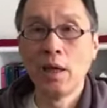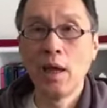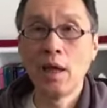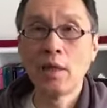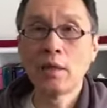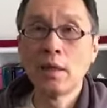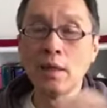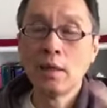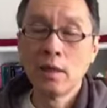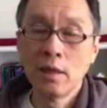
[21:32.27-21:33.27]
And
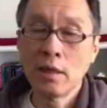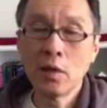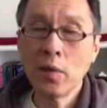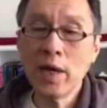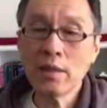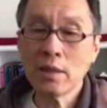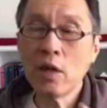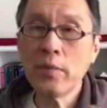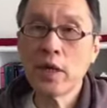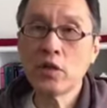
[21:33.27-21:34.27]
in the West,
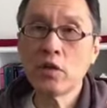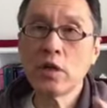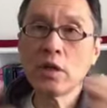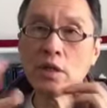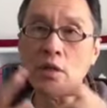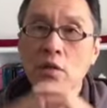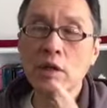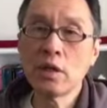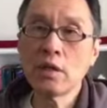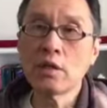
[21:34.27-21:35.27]
now majority is
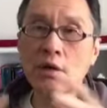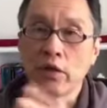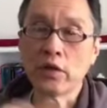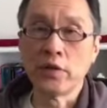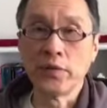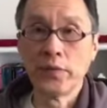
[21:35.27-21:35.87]
going this direction.